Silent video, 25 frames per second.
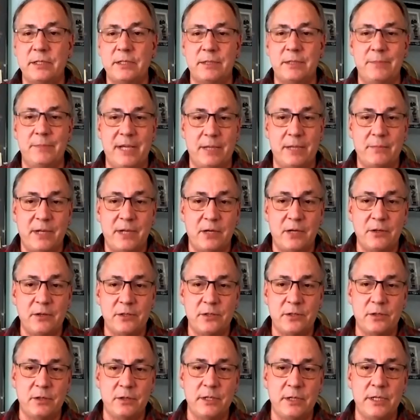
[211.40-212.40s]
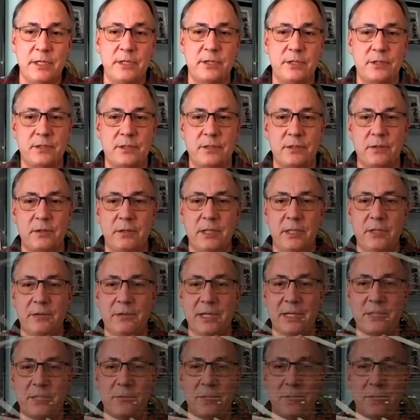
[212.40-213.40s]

a manpower shortage. So the US was